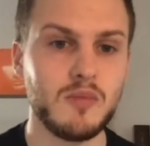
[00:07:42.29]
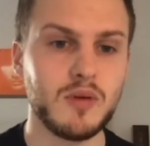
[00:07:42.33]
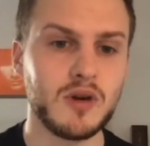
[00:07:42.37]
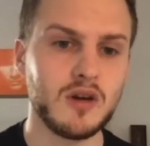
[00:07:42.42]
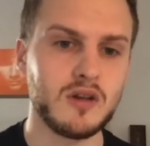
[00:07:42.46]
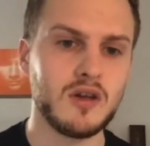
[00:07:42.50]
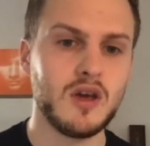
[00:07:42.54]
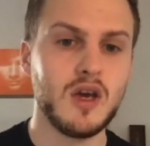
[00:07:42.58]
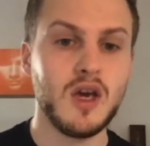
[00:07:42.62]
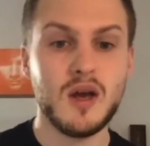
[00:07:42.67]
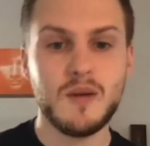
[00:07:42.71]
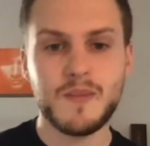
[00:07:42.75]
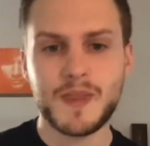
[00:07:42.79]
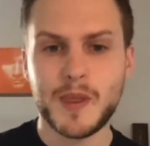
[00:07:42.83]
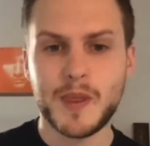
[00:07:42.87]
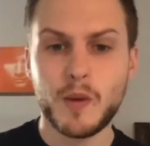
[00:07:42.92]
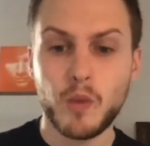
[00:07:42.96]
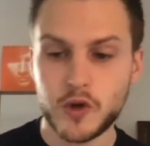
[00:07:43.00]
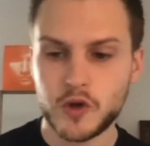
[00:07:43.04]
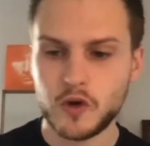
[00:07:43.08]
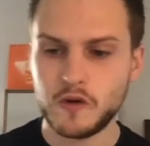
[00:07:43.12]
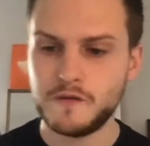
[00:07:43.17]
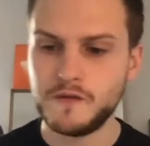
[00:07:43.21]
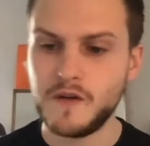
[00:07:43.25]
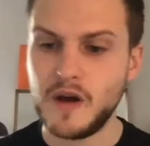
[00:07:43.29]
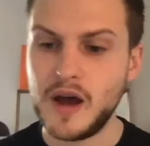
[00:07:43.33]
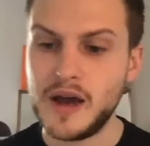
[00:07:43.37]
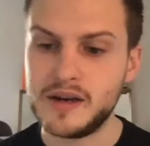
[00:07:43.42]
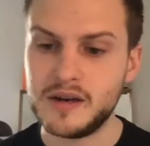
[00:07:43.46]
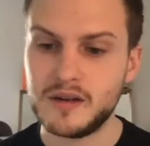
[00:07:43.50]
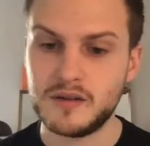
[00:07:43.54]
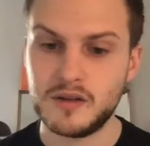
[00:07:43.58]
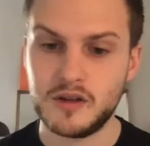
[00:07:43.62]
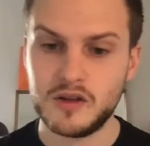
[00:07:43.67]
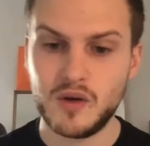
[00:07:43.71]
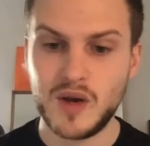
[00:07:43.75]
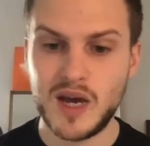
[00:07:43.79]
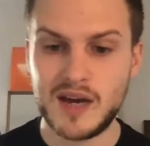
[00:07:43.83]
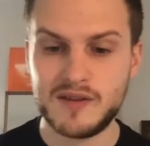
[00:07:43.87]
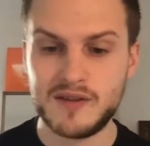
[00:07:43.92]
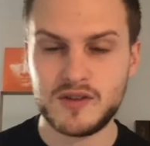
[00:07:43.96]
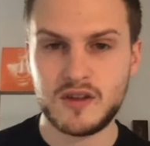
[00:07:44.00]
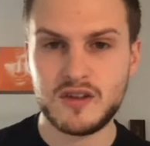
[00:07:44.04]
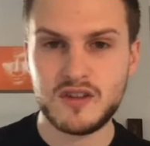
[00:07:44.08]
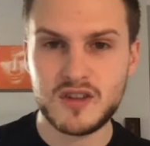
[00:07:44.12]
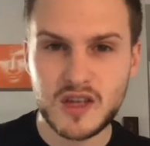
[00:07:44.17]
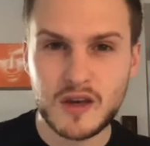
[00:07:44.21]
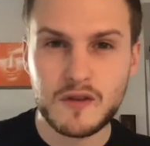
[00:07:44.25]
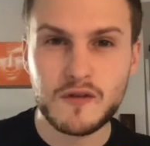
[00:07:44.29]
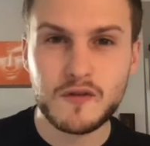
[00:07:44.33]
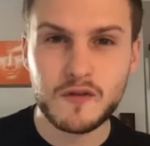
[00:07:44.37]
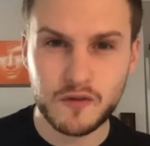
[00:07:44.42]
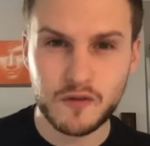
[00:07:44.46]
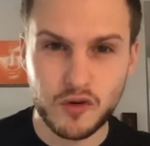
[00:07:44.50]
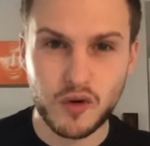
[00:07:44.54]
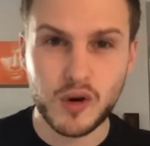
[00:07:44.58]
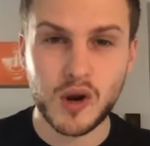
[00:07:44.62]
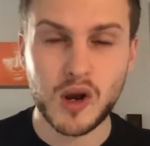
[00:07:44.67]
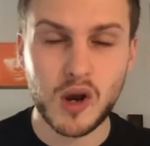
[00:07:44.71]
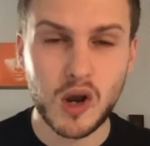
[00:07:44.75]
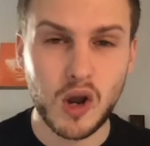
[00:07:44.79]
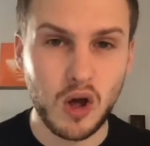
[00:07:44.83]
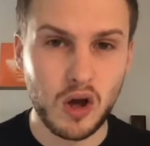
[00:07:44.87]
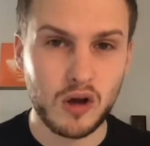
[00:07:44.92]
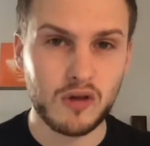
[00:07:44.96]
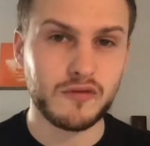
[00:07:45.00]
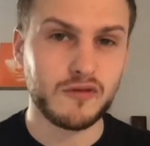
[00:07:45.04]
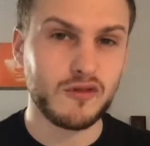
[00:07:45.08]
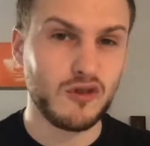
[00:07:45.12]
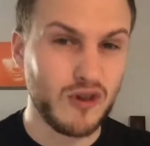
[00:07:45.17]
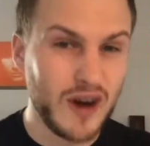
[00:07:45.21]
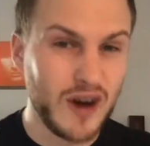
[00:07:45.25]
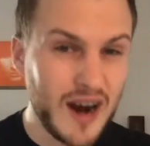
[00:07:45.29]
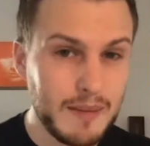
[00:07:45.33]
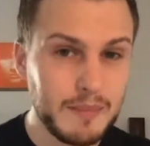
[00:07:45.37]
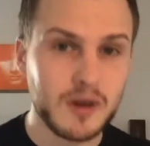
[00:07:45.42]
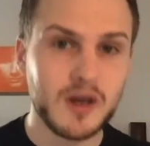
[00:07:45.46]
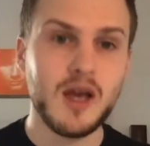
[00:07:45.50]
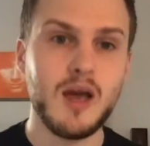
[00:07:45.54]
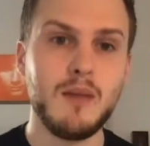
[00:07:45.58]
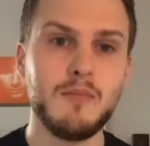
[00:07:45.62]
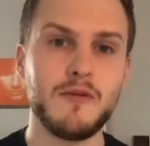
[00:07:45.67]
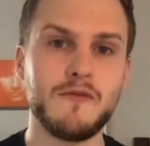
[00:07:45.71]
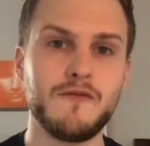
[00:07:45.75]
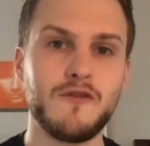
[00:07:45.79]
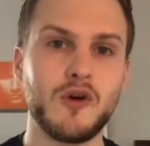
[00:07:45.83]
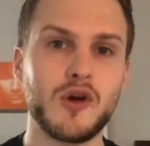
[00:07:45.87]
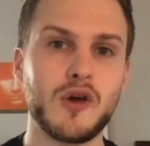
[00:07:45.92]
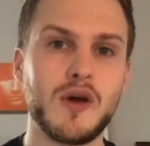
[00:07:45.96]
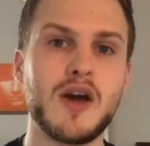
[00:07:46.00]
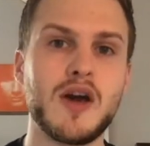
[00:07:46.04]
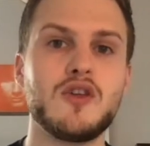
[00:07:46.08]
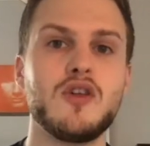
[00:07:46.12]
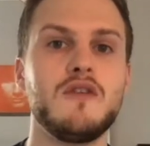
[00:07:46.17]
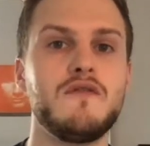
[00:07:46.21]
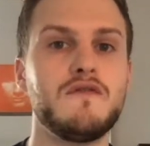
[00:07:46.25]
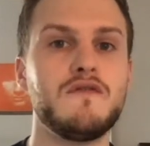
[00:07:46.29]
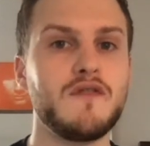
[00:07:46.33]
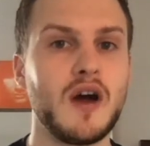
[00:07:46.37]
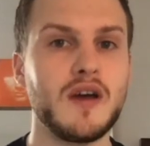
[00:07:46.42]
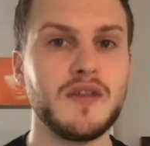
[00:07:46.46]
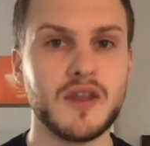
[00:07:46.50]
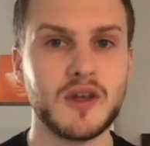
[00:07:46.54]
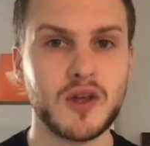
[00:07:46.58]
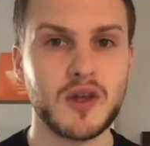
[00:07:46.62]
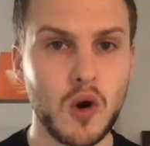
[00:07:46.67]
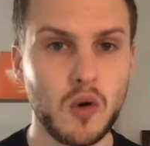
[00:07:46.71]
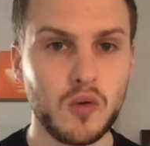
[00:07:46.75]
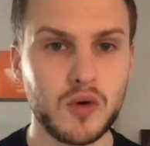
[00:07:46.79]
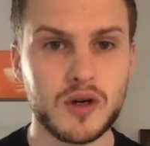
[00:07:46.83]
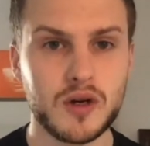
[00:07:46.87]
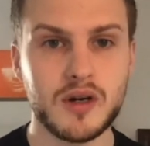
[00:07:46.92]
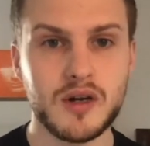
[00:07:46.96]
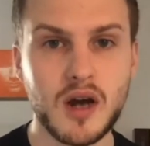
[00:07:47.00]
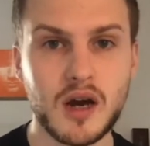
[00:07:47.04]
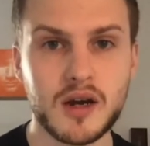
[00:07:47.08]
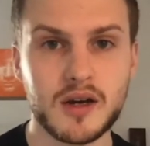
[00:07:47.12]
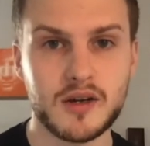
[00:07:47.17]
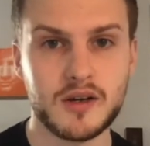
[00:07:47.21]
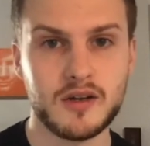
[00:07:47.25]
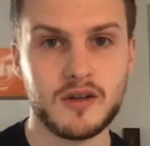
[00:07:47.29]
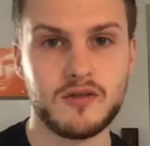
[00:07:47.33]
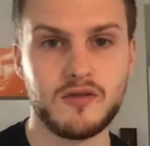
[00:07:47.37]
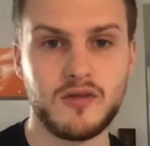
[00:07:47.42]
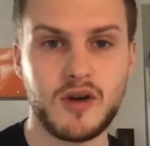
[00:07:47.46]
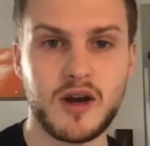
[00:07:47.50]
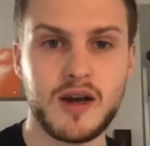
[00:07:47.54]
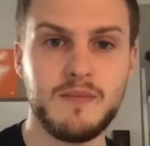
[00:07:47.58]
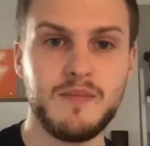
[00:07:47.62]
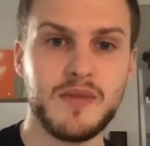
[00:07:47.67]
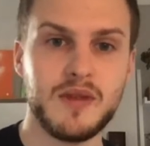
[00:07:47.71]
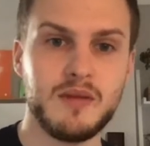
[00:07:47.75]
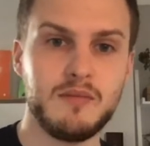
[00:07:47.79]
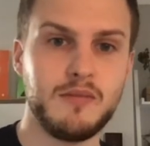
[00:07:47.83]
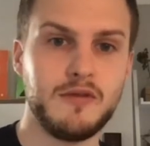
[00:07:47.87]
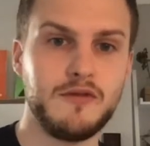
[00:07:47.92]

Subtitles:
Because what you'll find is that you have to sift through a lot of crap before you actually find the golden nuggets, right?